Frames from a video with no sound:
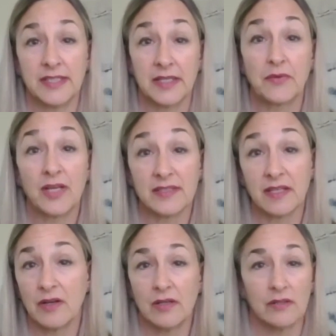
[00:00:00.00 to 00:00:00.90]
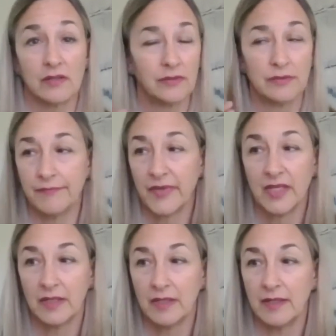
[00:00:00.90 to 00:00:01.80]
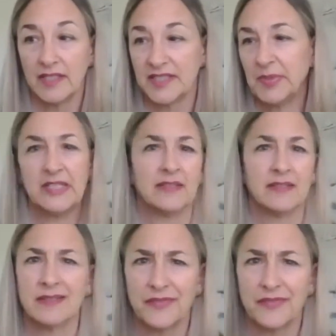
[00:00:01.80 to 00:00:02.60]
Dan Rossignol, who has been in this